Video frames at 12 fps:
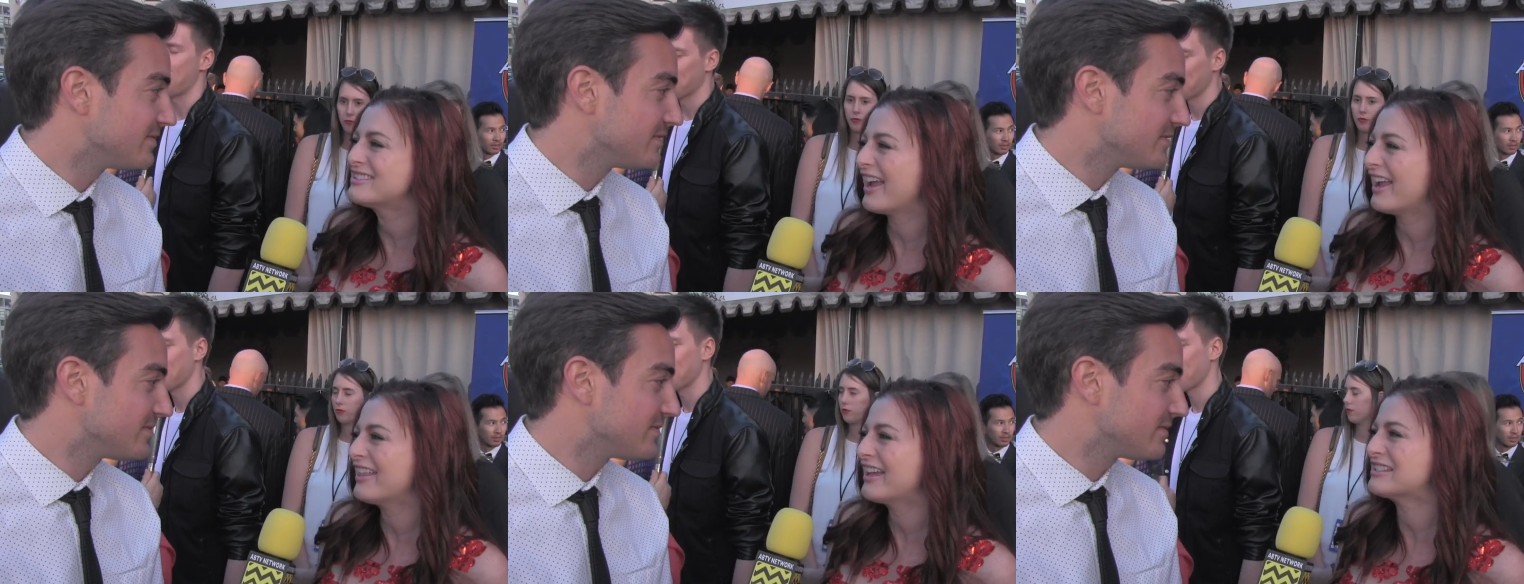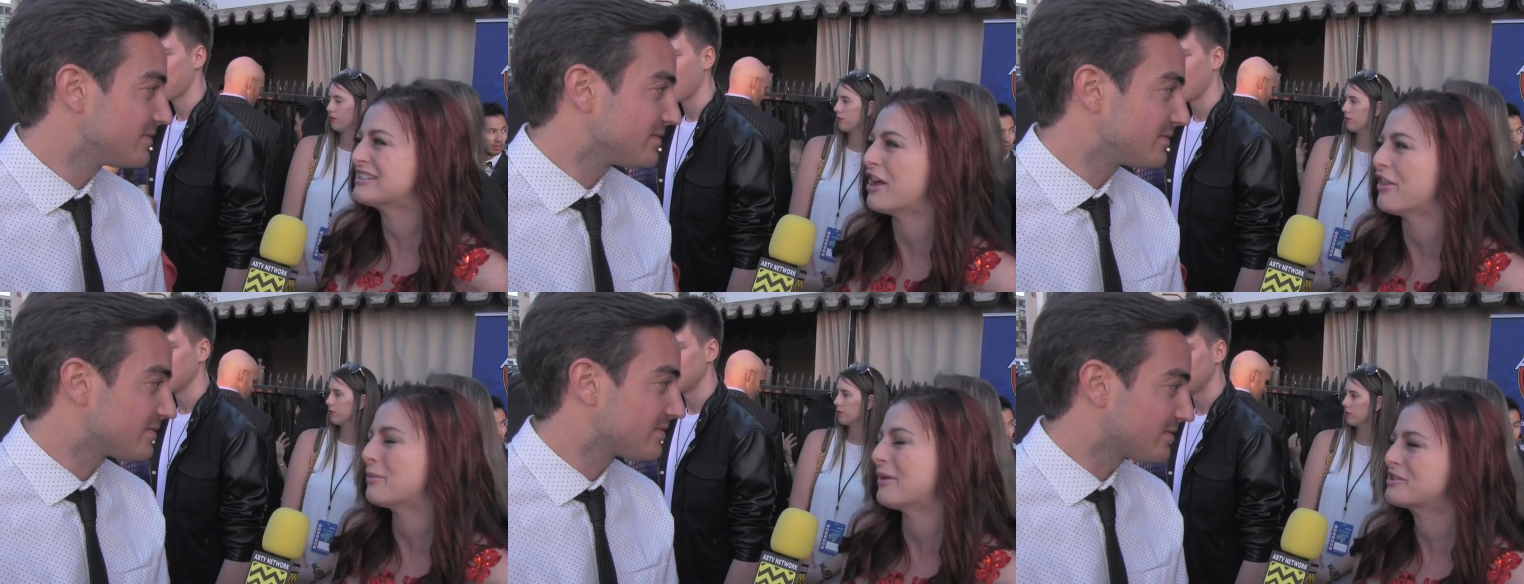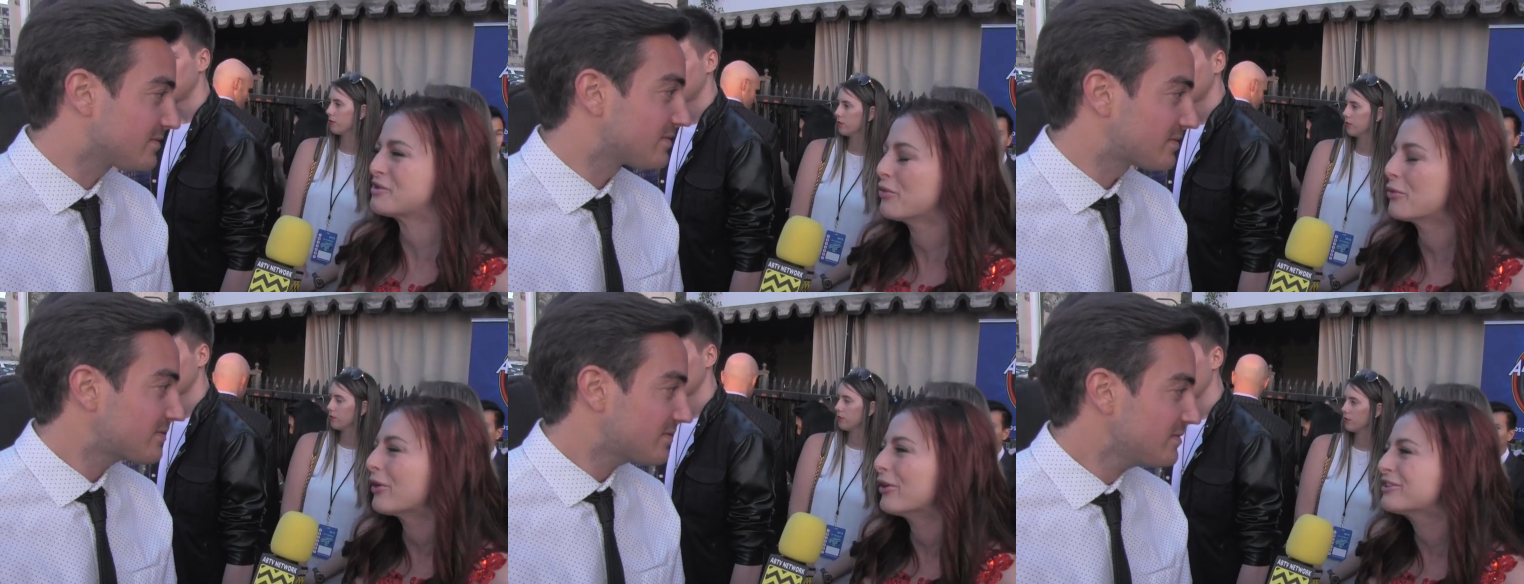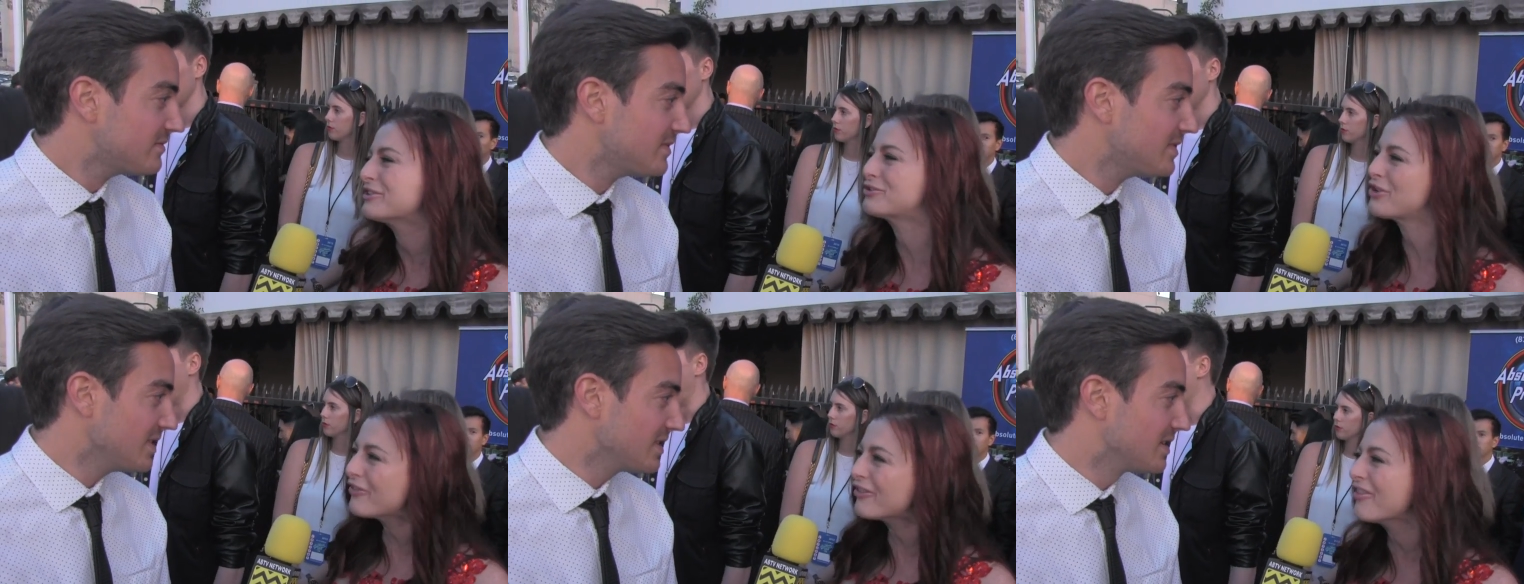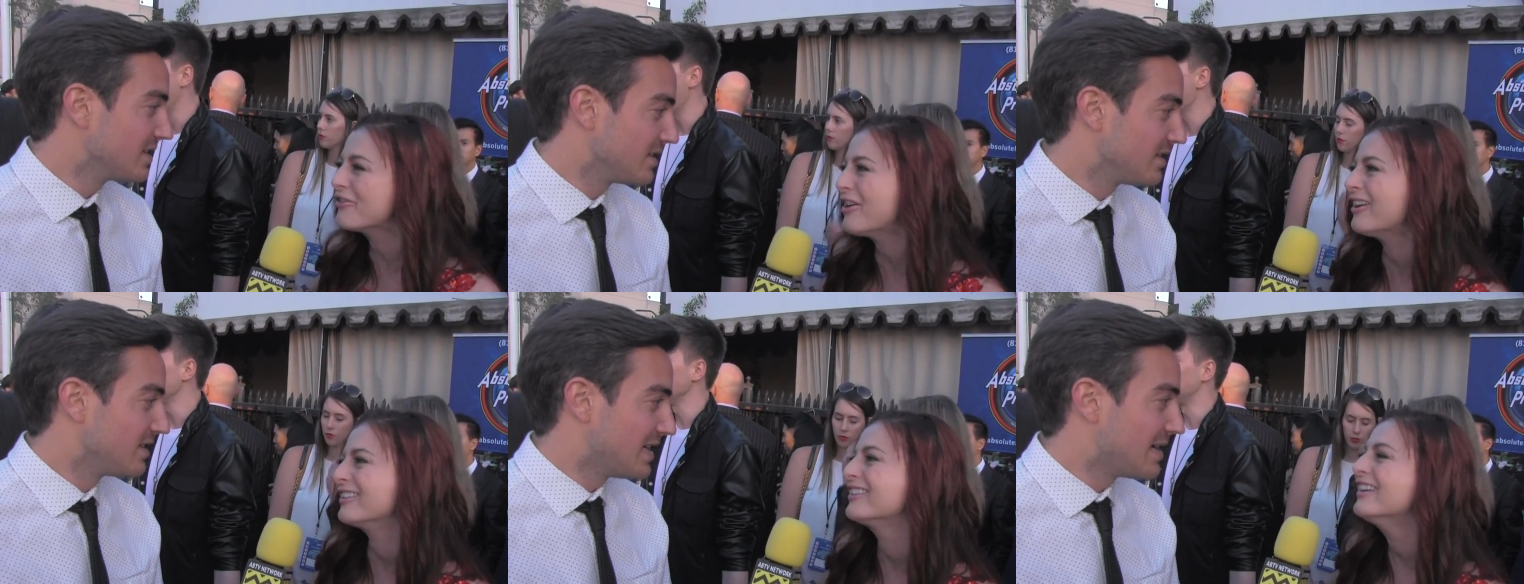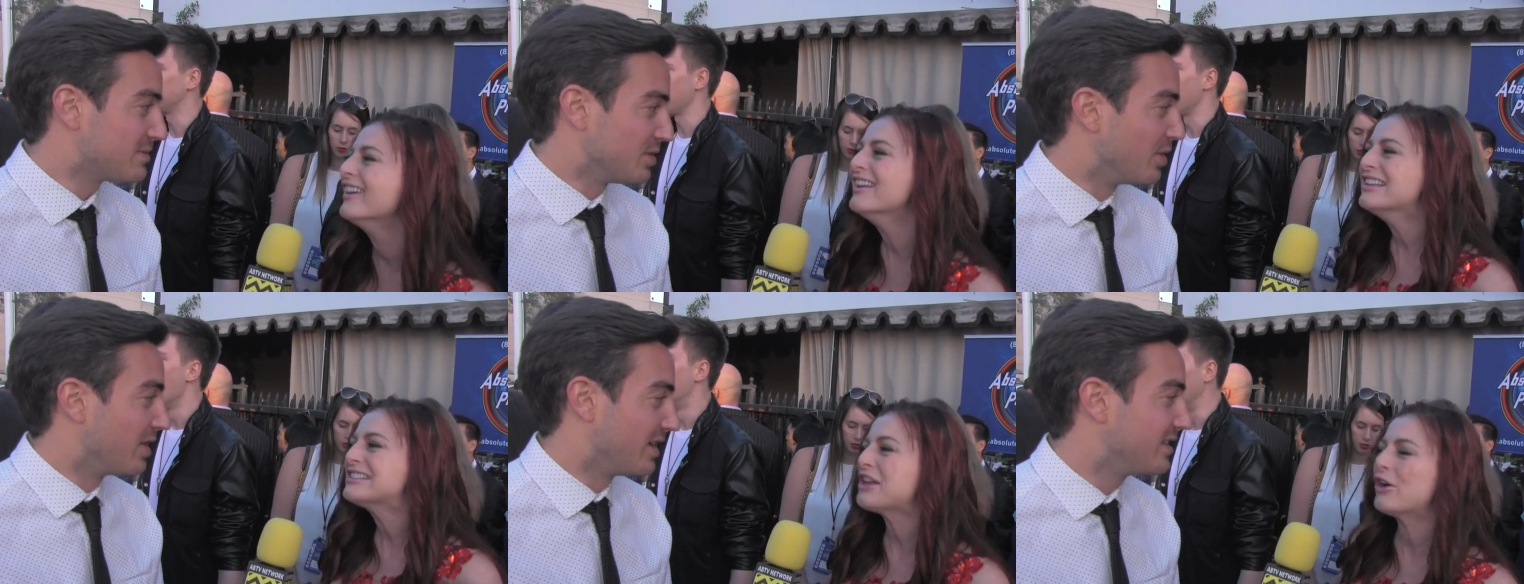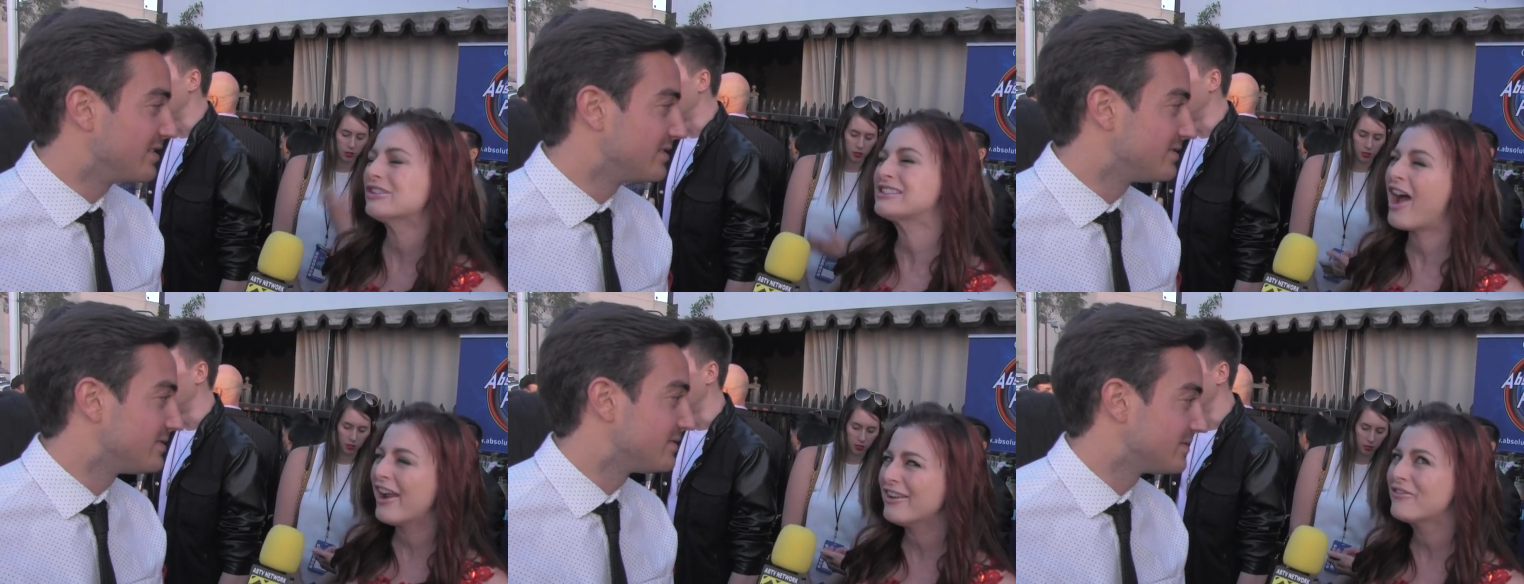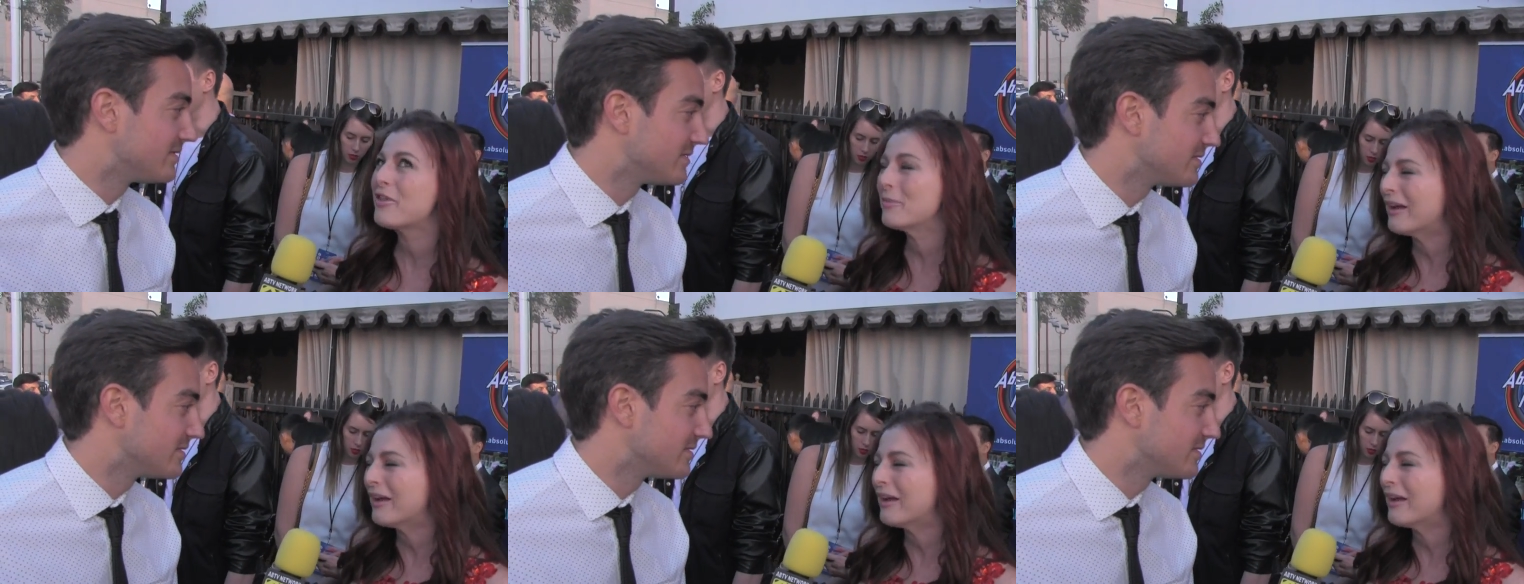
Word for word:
Speaker 1: say that it's not the best show in the world because you travel around the world. Absolutely. So it's kind of the